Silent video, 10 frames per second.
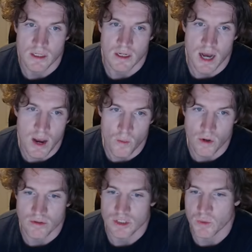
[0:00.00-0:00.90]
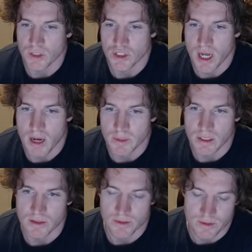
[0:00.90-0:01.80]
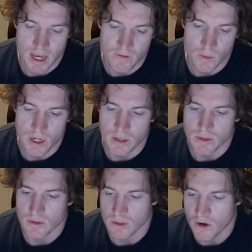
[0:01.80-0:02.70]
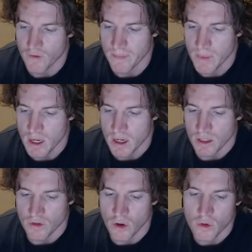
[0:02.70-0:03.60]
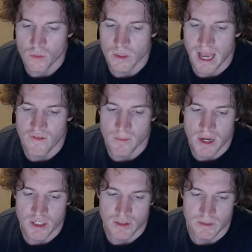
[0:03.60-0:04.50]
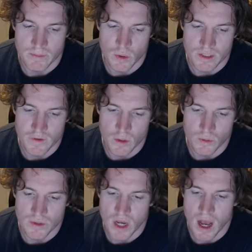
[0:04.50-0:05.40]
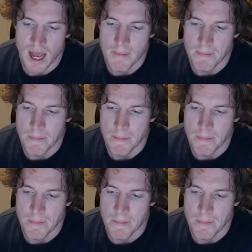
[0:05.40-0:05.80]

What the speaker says: I won't switch now because everyone else is on offer. Donald would have a much more difficult time